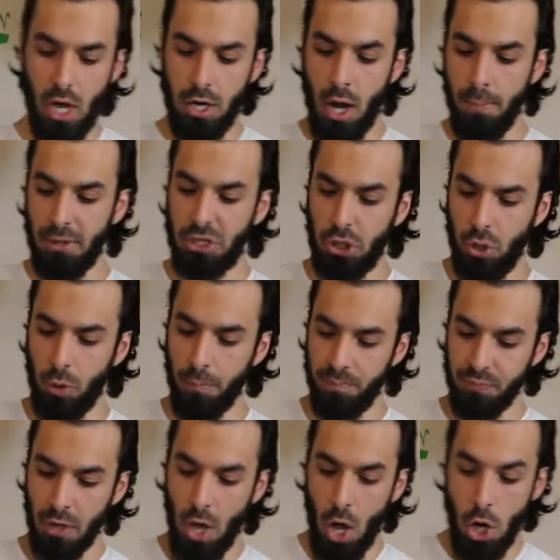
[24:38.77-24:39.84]
Number
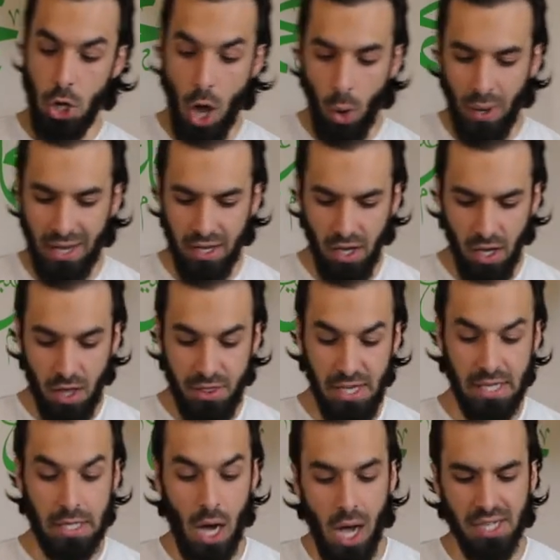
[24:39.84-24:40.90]
two, knowing the
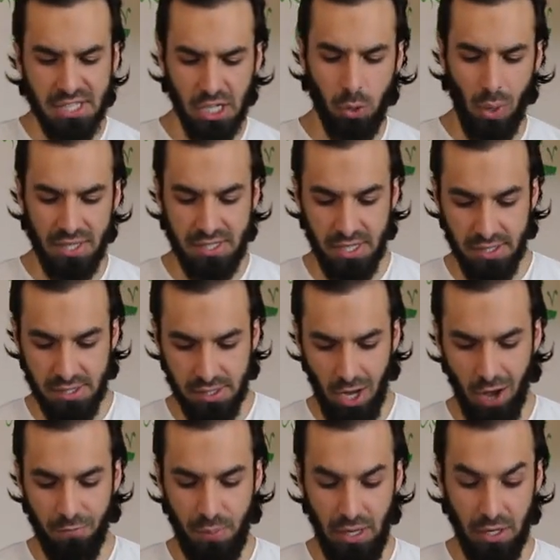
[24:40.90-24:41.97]
consequences
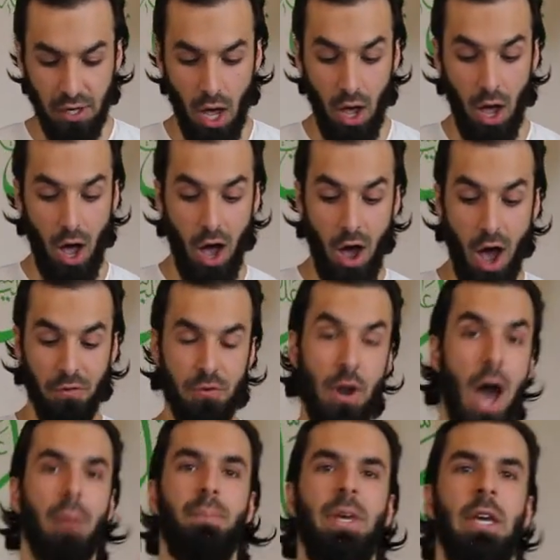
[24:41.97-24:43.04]
of, being, uh, uh, uh of
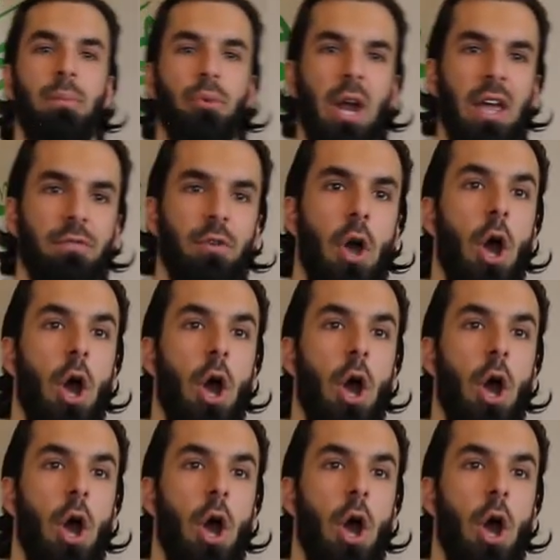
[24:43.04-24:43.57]
not being brave,